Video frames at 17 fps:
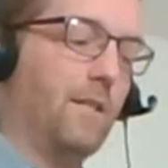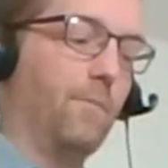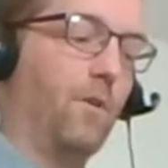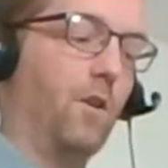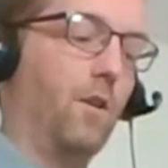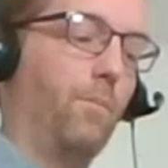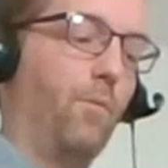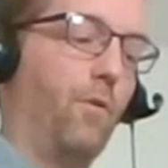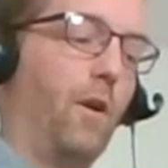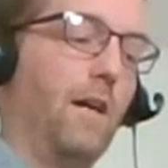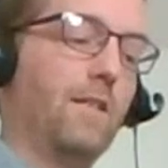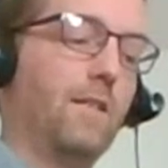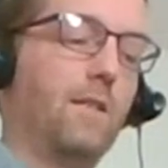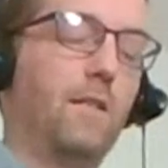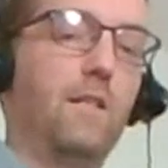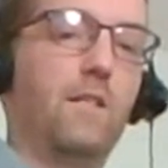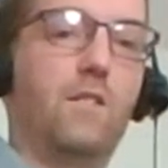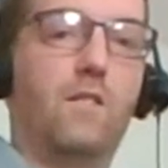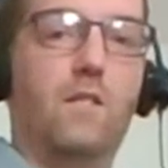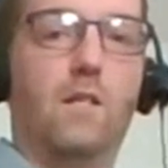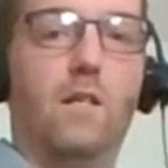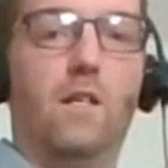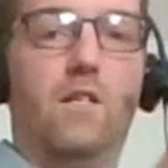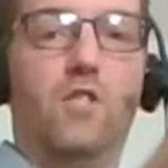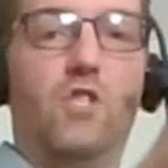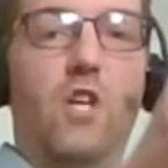I'm going to press this
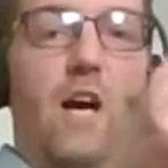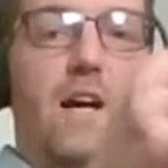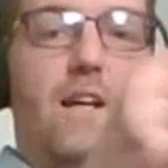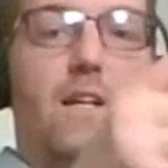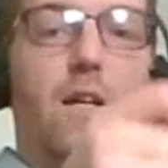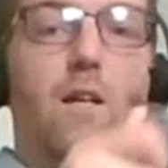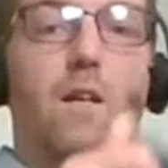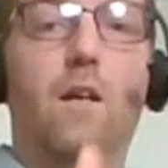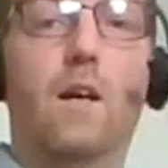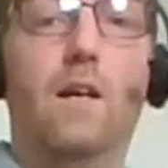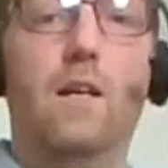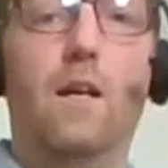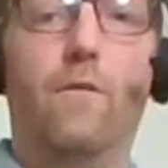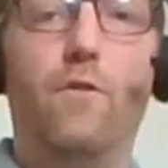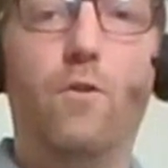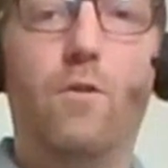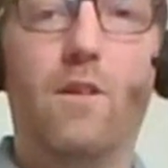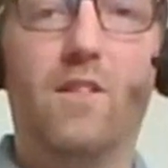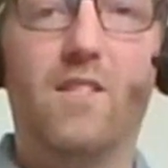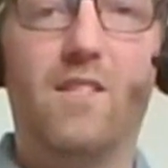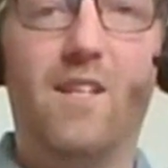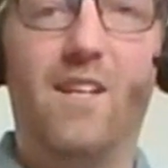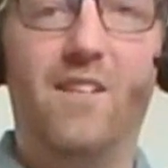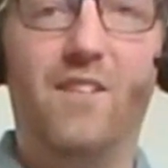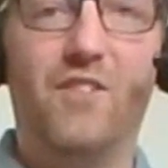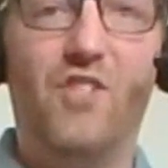uh, jacket. If you can
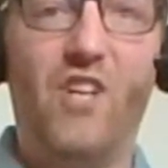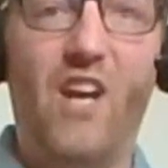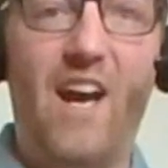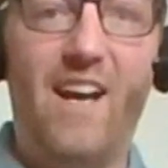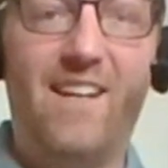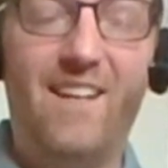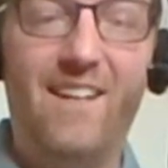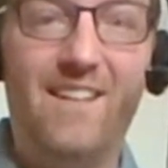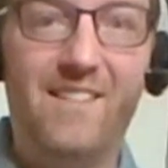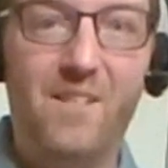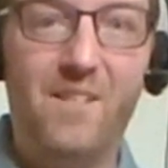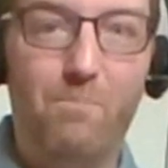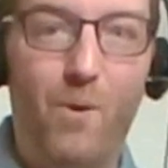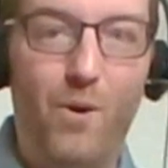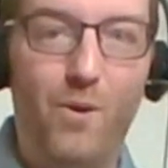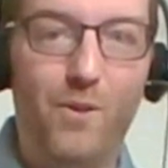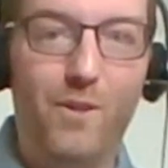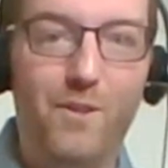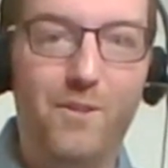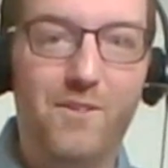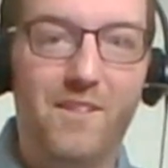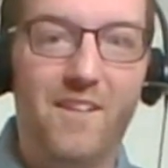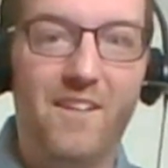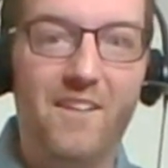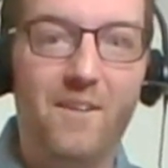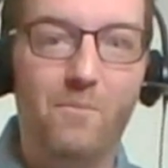sell jackets and polos
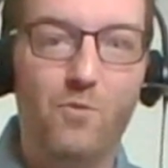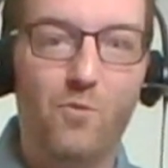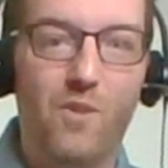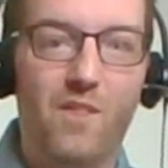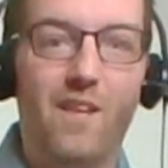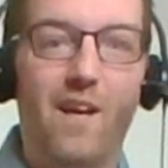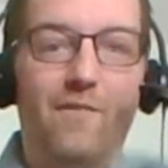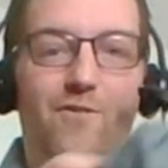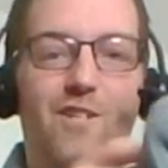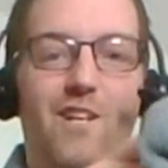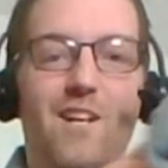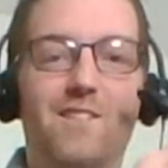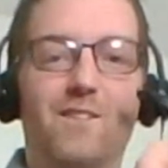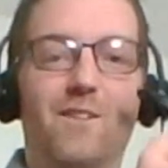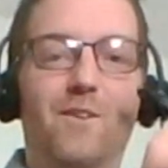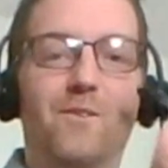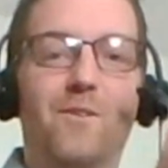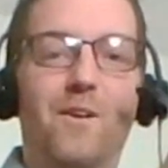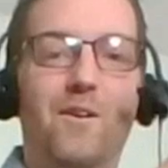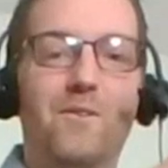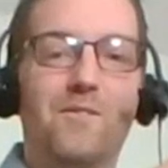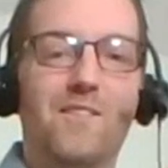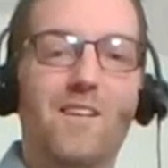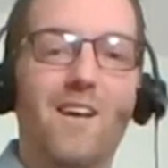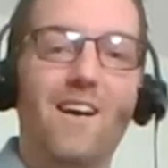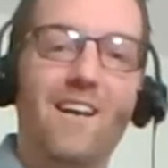and items with left chest
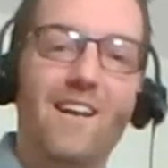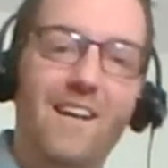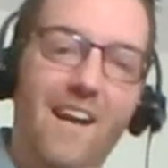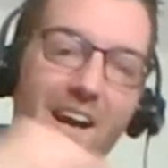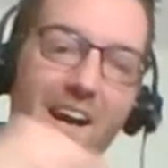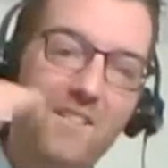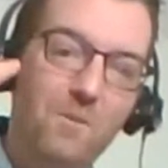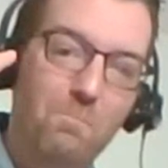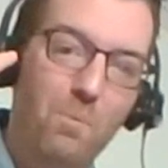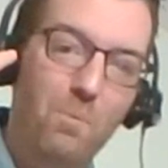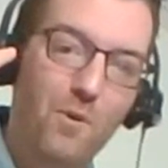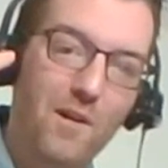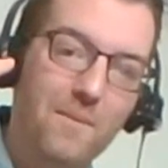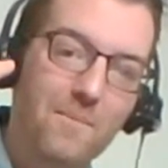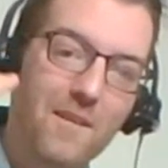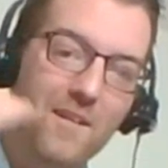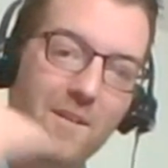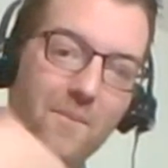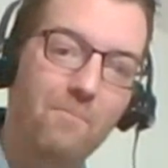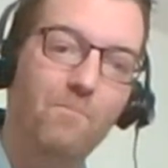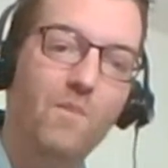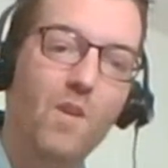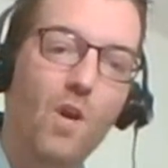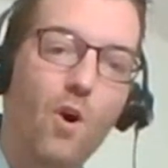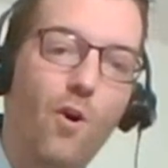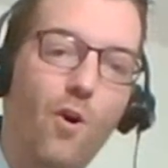logos, it has a premium
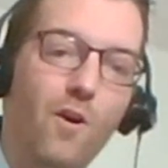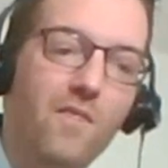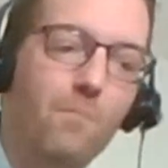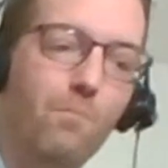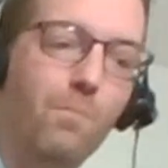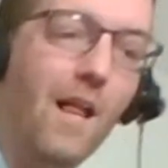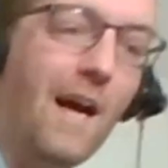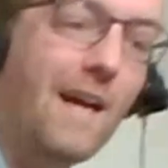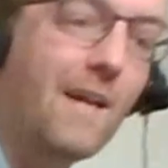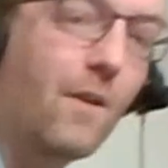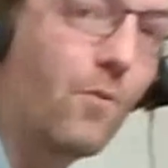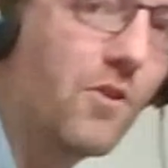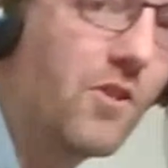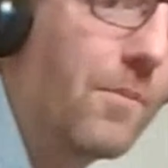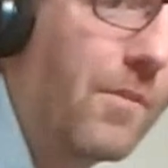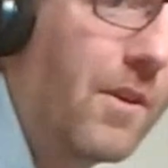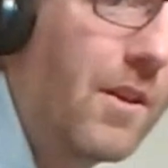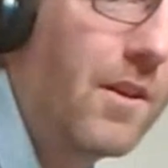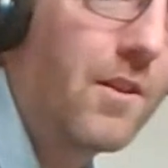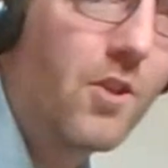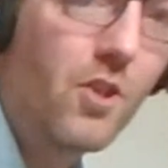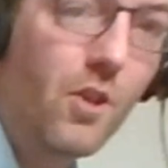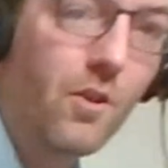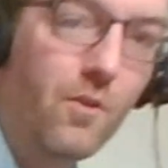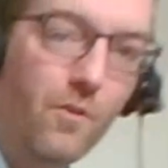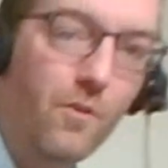on the blank, which I'm going to
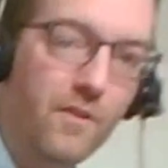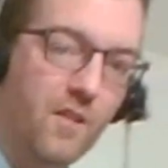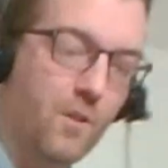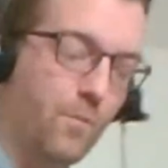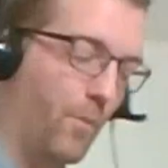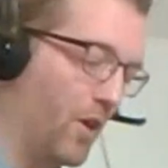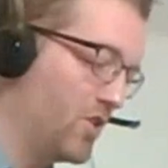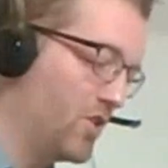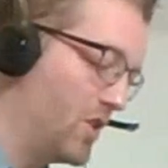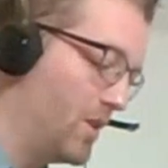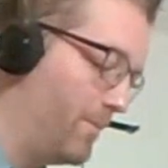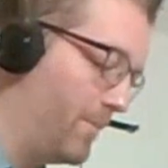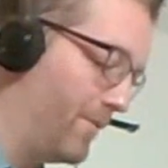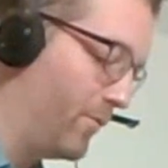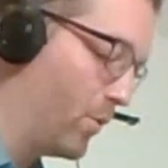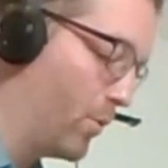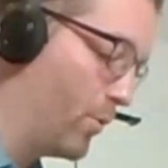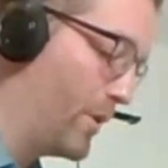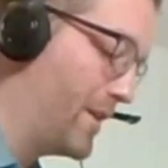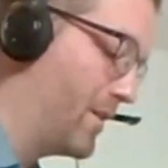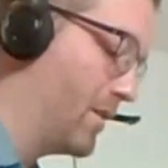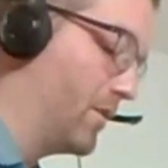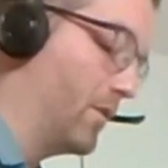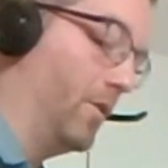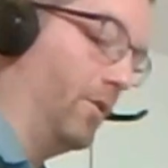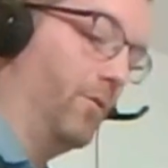show you on the spreadsheet before we
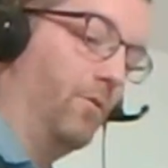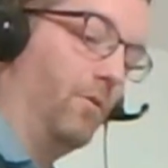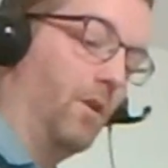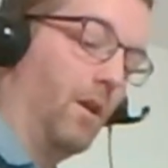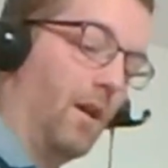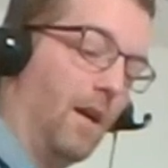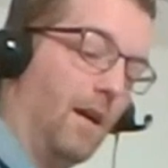conclude.